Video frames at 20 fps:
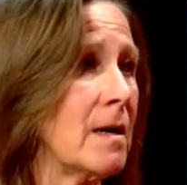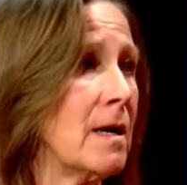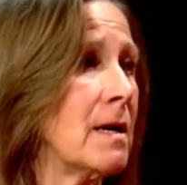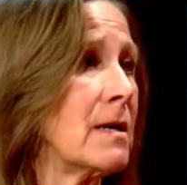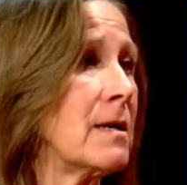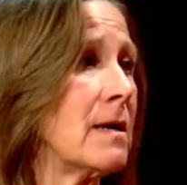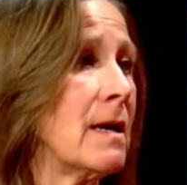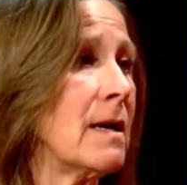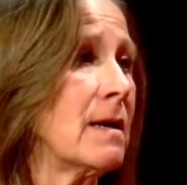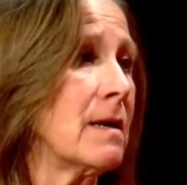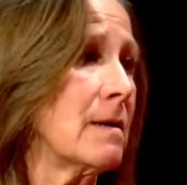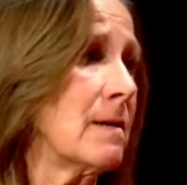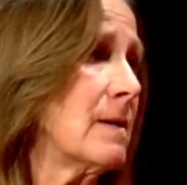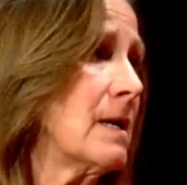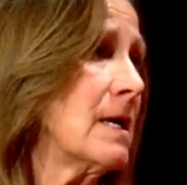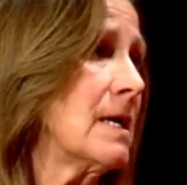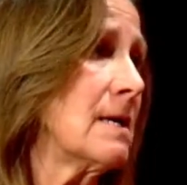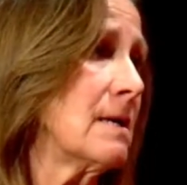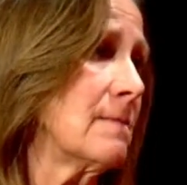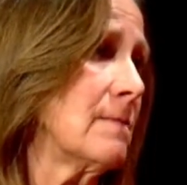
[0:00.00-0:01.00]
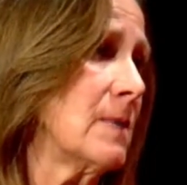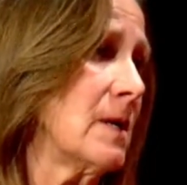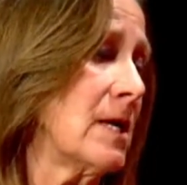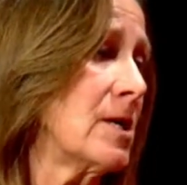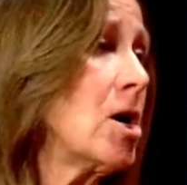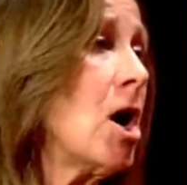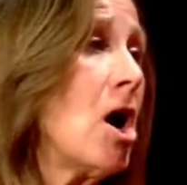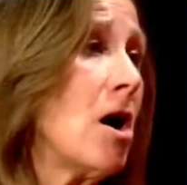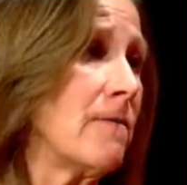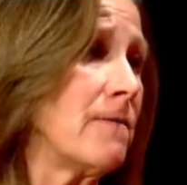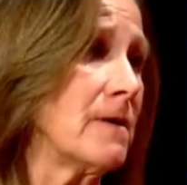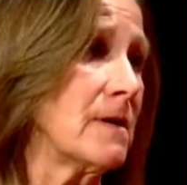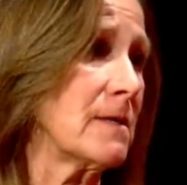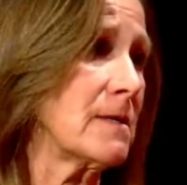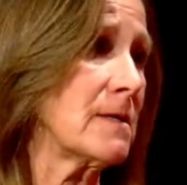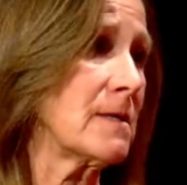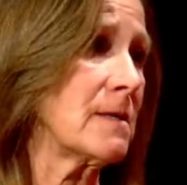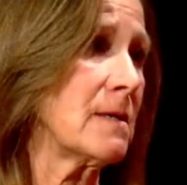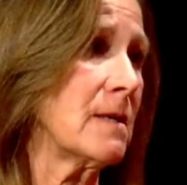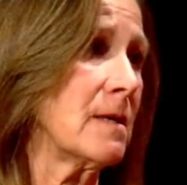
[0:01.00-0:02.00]
an
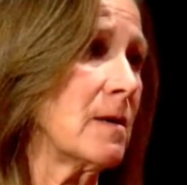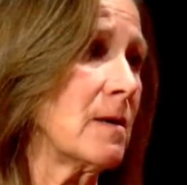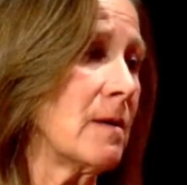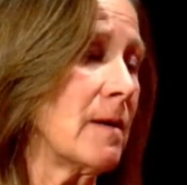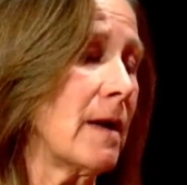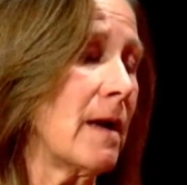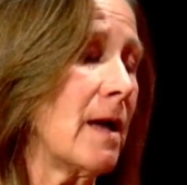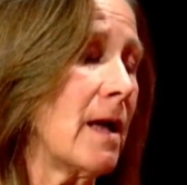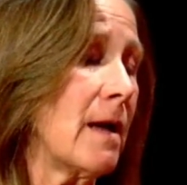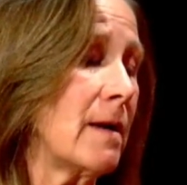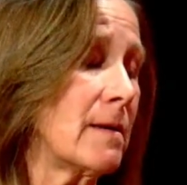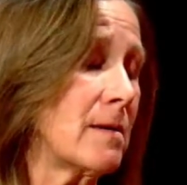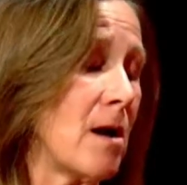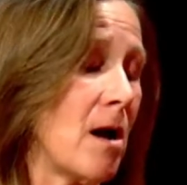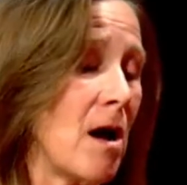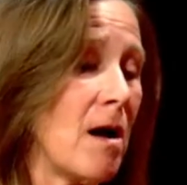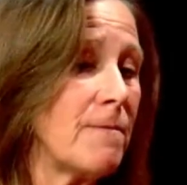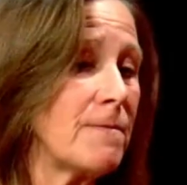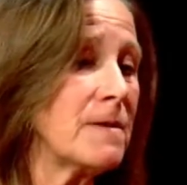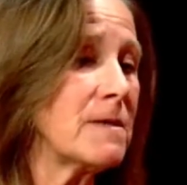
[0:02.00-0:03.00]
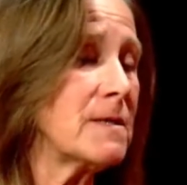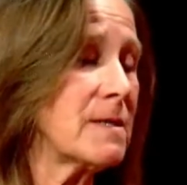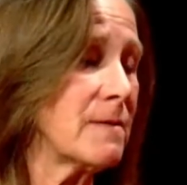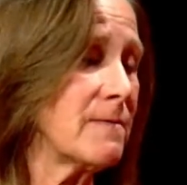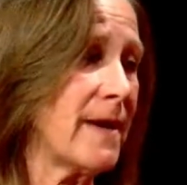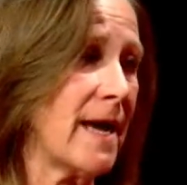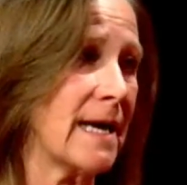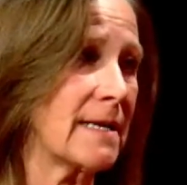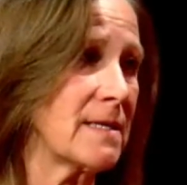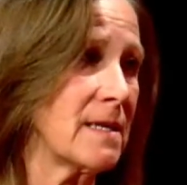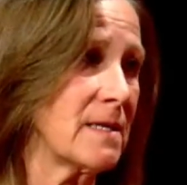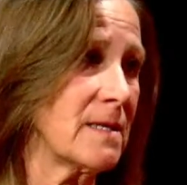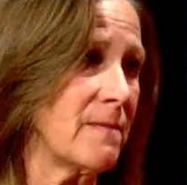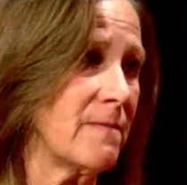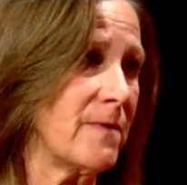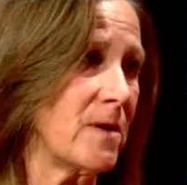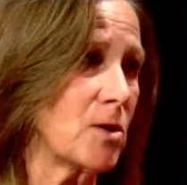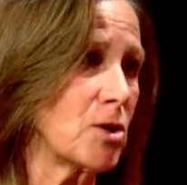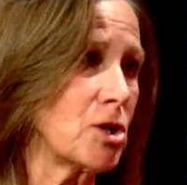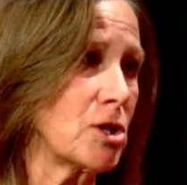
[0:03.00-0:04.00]
Office of Access
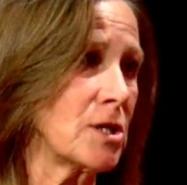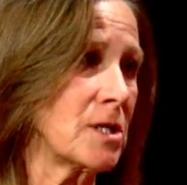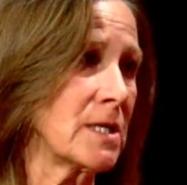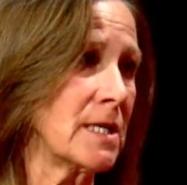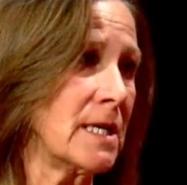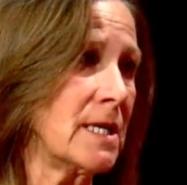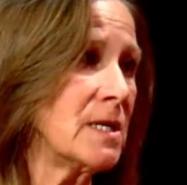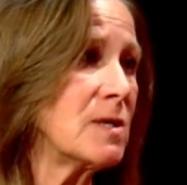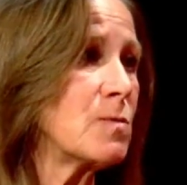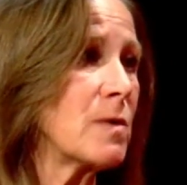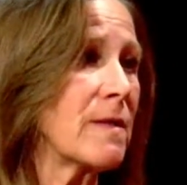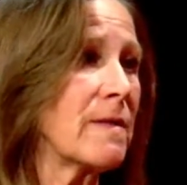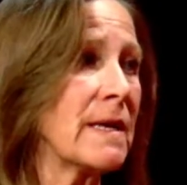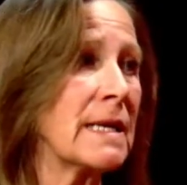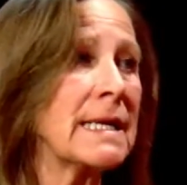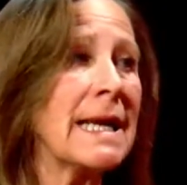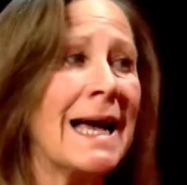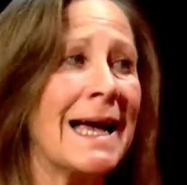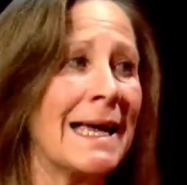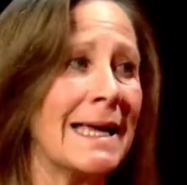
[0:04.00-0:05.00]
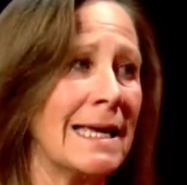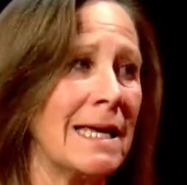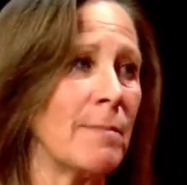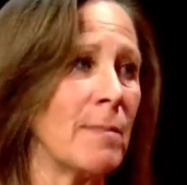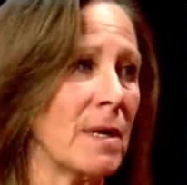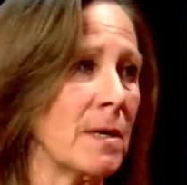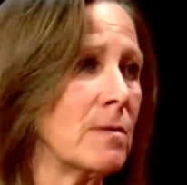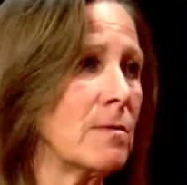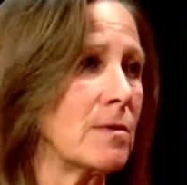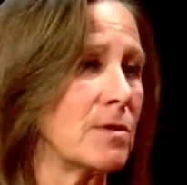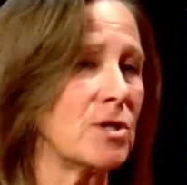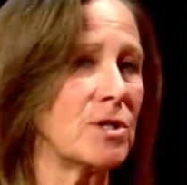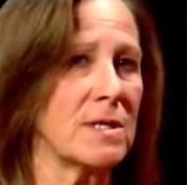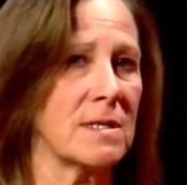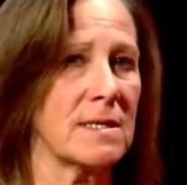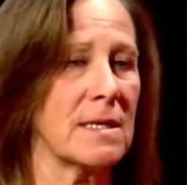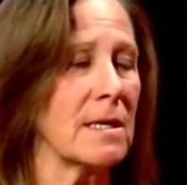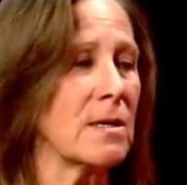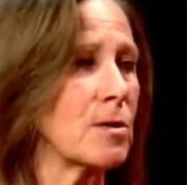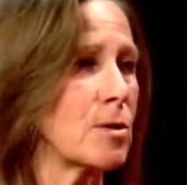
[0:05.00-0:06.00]
and Functional Needs within IEMA, which
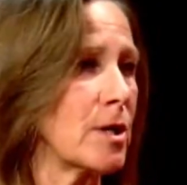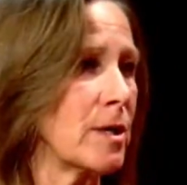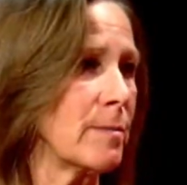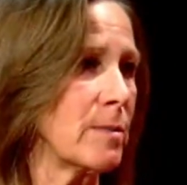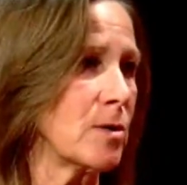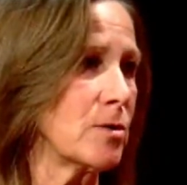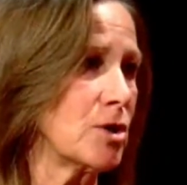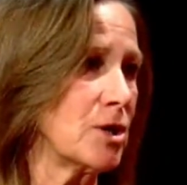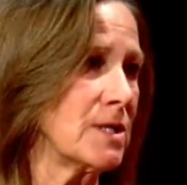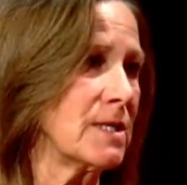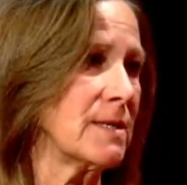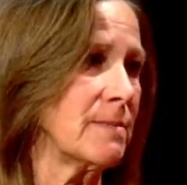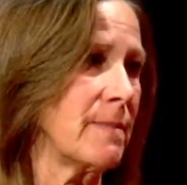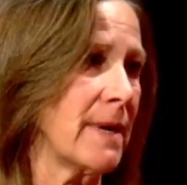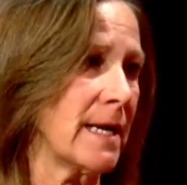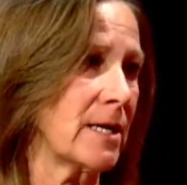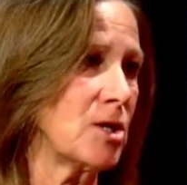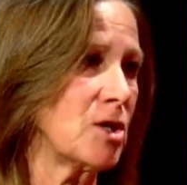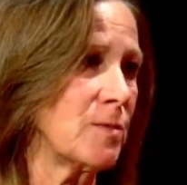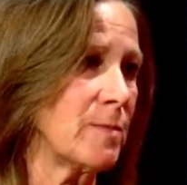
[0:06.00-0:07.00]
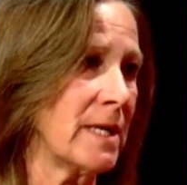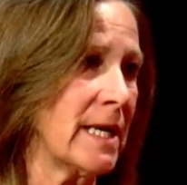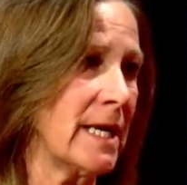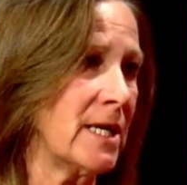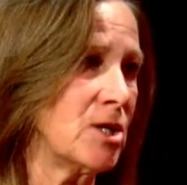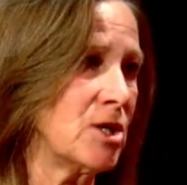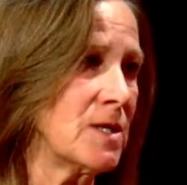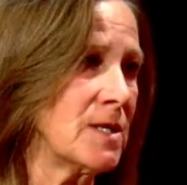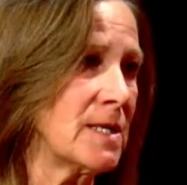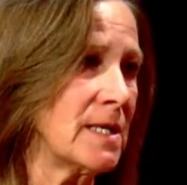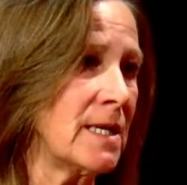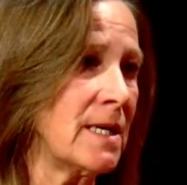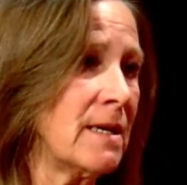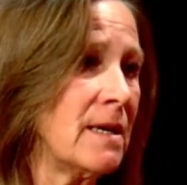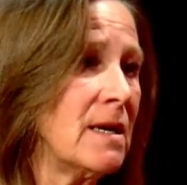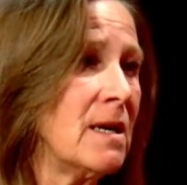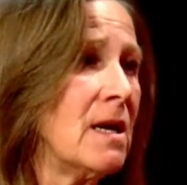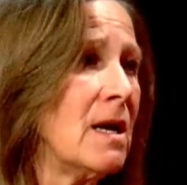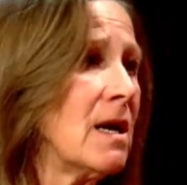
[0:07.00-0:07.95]
is Illinois Emergency Management Agency.